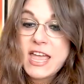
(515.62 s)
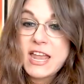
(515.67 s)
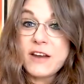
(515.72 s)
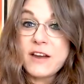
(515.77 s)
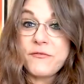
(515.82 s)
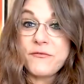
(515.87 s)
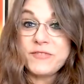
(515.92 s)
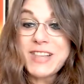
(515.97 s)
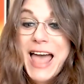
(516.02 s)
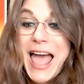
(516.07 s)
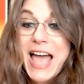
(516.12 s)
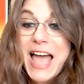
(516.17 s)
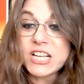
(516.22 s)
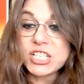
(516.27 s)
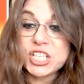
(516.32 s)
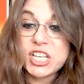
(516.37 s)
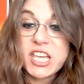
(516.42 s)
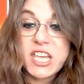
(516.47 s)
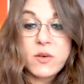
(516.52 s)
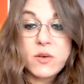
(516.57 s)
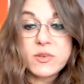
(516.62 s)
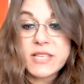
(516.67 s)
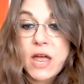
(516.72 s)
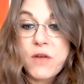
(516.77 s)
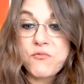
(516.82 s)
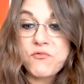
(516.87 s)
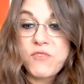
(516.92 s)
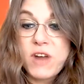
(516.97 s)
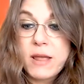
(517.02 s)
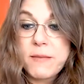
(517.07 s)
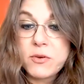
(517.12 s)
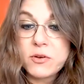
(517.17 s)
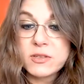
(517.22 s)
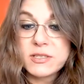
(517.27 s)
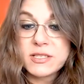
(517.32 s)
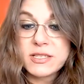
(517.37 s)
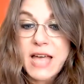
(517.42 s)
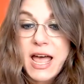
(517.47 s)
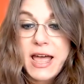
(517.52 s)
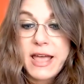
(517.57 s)
a flash, he was at Rainbow's
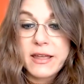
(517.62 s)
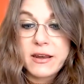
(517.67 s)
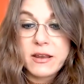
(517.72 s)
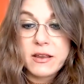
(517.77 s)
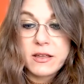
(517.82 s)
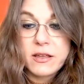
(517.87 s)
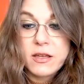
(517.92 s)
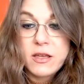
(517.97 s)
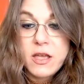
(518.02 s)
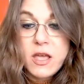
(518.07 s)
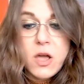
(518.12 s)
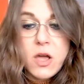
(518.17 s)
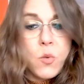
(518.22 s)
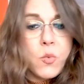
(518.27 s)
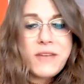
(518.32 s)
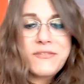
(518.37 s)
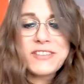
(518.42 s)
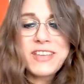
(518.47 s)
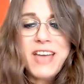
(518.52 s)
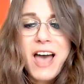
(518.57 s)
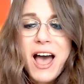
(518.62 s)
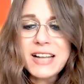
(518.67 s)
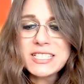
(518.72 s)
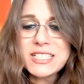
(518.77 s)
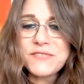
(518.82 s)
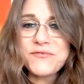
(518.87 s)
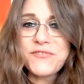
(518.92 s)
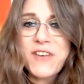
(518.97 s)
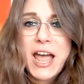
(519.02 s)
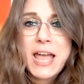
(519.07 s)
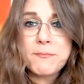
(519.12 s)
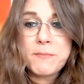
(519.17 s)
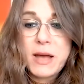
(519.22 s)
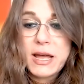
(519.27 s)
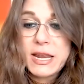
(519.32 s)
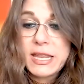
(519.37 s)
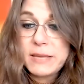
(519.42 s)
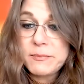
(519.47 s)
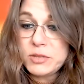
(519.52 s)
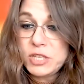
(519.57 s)
side. We've got to find
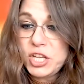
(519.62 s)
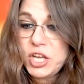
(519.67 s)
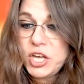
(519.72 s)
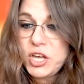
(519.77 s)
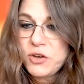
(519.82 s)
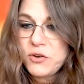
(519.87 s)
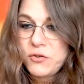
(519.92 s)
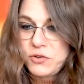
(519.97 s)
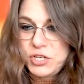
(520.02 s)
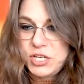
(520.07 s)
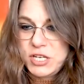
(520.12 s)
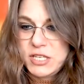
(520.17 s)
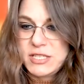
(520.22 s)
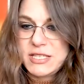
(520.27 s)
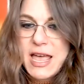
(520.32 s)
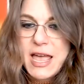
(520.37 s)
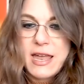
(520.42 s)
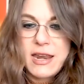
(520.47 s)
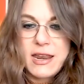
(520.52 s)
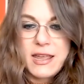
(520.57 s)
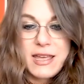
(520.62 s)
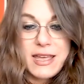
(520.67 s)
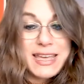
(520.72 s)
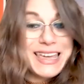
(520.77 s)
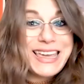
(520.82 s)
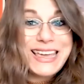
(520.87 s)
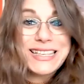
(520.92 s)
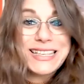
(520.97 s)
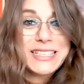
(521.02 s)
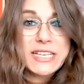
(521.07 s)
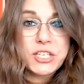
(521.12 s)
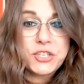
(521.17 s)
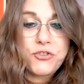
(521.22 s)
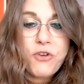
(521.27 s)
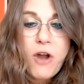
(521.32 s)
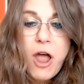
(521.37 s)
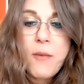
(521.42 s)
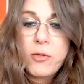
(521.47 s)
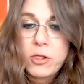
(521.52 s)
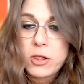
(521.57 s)
Buddy Blue, she said. He's in
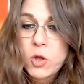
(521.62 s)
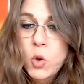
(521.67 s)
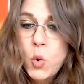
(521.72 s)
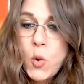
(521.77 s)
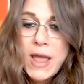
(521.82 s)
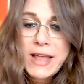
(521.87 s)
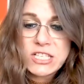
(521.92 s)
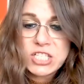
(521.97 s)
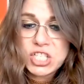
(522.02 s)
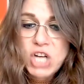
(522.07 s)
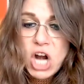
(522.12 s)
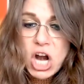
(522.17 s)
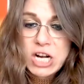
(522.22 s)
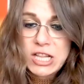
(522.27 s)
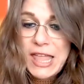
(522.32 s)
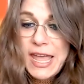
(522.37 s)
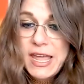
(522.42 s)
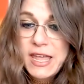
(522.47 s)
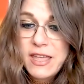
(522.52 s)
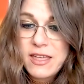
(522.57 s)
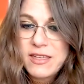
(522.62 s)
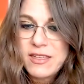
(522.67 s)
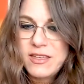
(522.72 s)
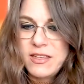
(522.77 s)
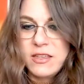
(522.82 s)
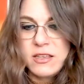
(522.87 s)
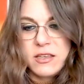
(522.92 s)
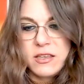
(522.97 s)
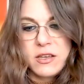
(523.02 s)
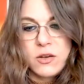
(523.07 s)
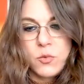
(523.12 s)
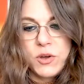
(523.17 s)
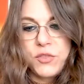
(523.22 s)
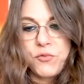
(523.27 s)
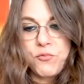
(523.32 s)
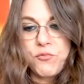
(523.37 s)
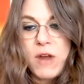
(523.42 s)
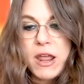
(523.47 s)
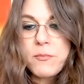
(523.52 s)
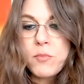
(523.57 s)
trouble. Quick, Starlight. With
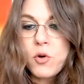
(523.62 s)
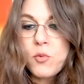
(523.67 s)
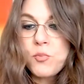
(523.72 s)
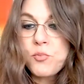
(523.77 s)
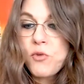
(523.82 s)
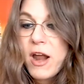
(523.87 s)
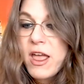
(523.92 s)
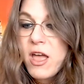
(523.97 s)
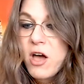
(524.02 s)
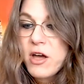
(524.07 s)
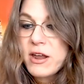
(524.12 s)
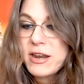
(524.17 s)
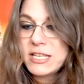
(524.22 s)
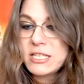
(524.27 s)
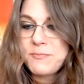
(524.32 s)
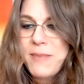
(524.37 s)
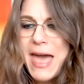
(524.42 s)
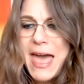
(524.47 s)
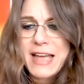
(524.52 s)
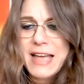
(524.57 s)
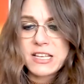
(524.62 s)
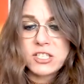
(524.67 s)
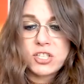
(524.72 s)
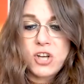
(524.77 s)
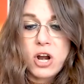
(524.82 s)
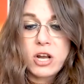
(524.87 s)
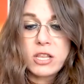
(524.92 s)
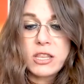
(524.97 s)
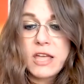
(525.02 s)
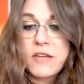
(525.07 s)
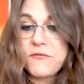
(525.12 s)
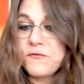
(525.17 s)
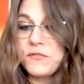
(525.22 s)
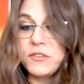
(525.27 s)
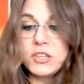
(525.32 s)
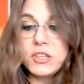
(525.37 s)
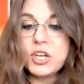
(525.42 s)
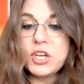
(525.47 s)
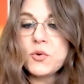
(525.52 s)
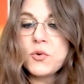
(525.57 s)
Rainbow Brite on his back, Starlight
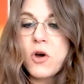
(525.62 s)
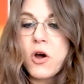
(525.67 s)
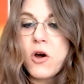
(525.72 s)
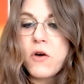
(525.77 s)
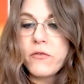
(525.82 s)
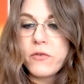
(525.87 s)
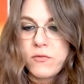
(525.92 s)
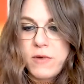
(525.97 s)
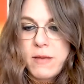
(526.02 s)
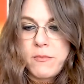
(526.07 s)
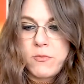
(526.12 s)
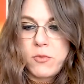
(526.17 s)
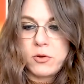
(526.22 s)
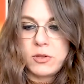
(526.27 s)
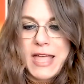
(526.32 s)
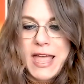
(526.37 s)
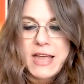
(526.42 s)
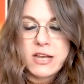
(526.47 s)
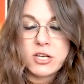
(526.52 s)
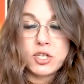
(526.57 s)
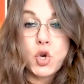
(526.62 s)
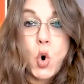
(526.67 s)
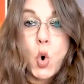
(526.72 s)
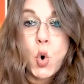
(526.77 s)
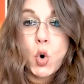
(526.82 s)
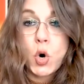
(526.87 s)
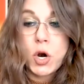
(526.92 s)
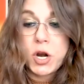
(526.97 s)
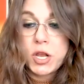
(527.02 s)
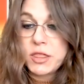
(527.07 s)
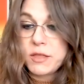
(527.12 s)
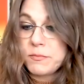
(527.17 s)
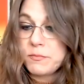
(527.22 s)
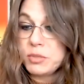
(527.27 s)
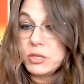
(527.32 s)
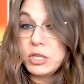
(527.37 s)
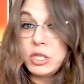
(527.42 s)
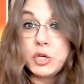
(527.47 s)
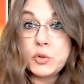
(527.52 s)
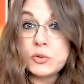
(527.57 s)
flew over Rainbow Land toward the
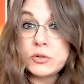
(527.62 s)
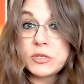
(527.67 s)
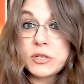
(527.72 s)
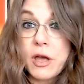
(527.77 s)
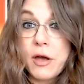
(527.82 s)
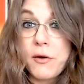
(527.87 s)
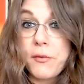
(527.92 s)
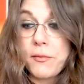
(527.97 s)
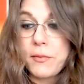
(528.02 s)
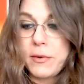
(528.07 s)
blue zone.